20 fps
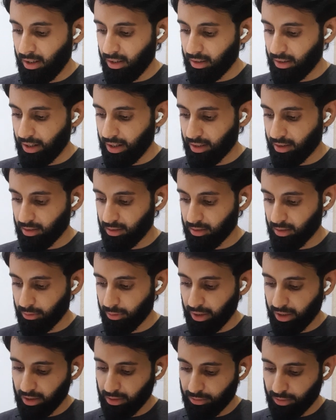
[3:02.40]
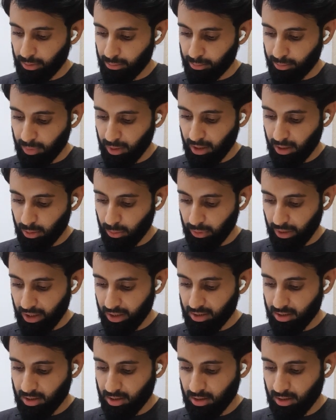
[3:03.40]
that the vector from B to
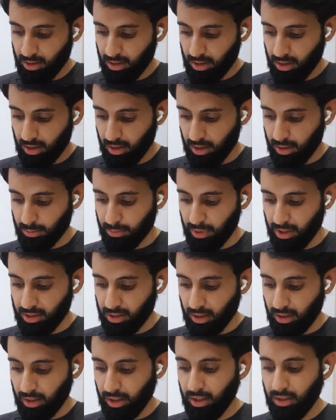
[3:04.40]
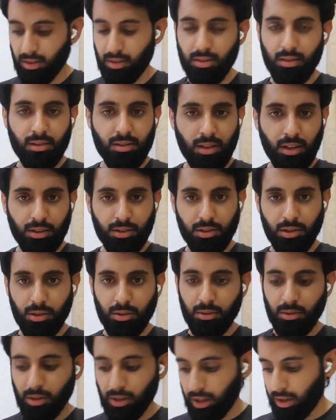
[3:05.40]
X is basically 6Q,
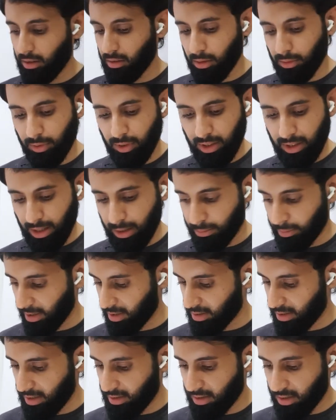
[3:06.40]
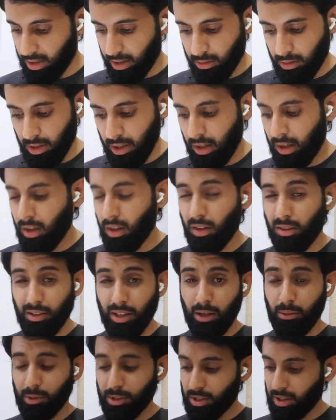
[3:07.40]
okay? Hopefully that makes sense now.
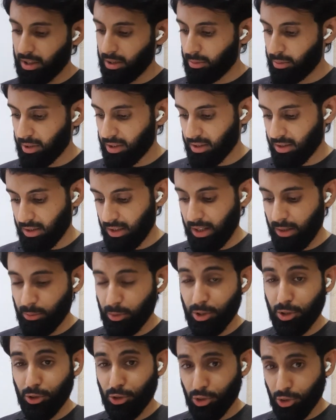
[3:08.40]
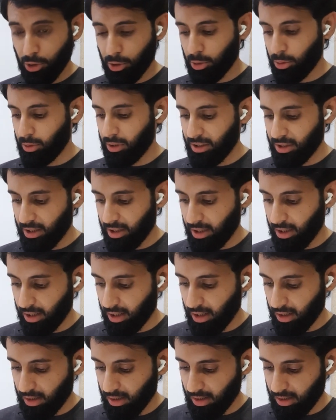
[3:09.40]
Now what you can do is, and what you should do
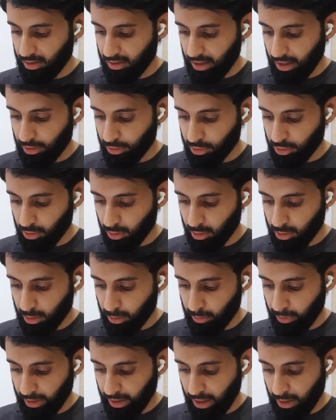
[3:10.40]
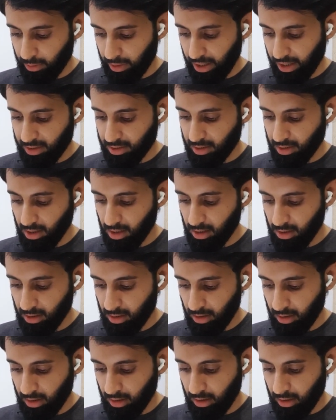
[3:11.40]
instantly, is that you should also work out XC,
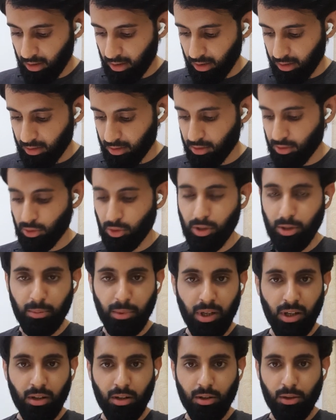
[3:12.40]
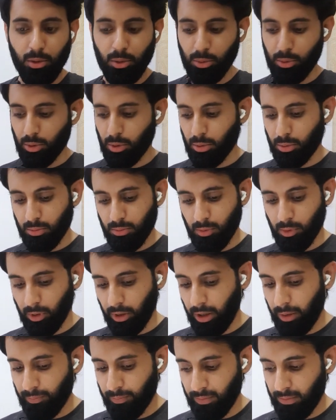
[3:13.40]
and this is going to be 2Q,
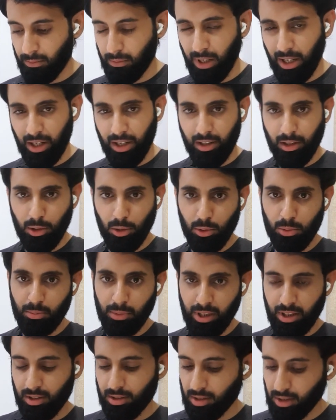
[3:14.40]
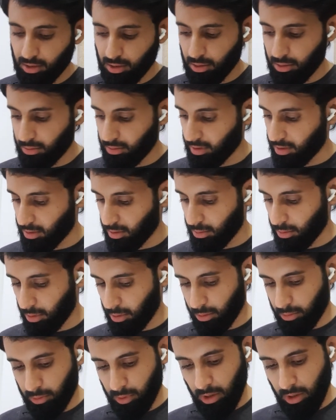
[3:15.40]
okay? 8Q minus 6Q is 2Q.